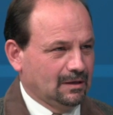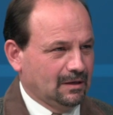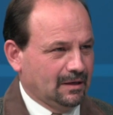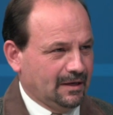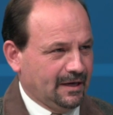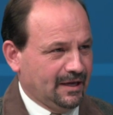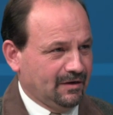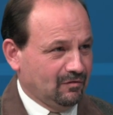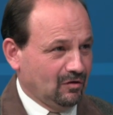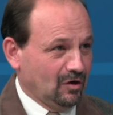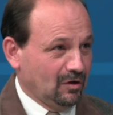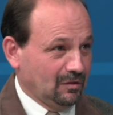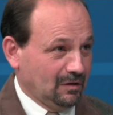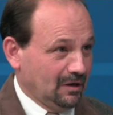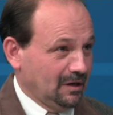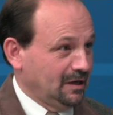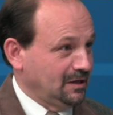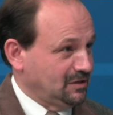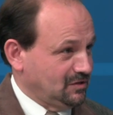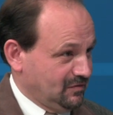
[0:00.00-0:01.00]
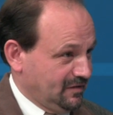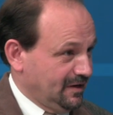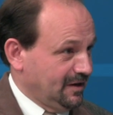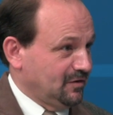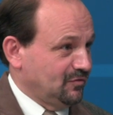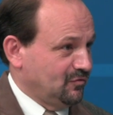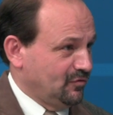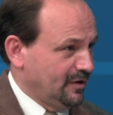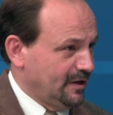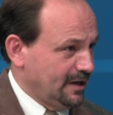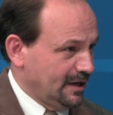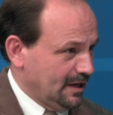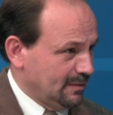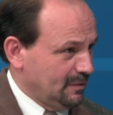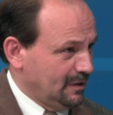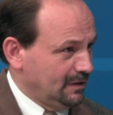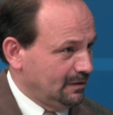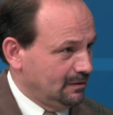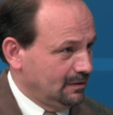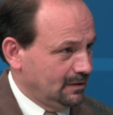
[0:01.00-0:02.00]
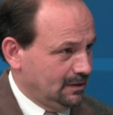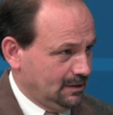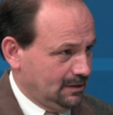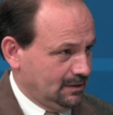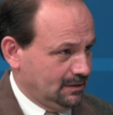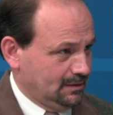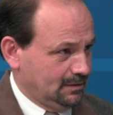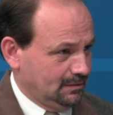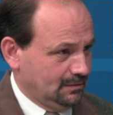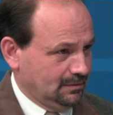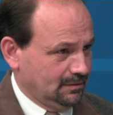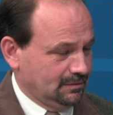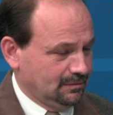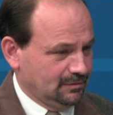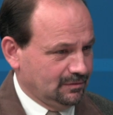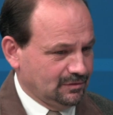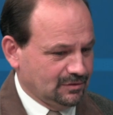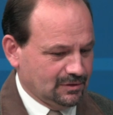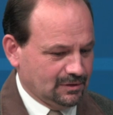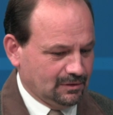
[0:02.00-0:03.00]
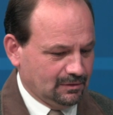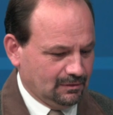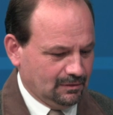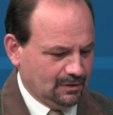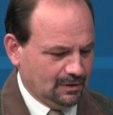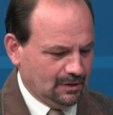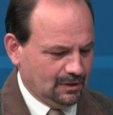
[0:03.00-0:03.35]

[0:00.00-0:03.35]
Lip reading: kind of along the lines of Anne Frank, I mean, there's a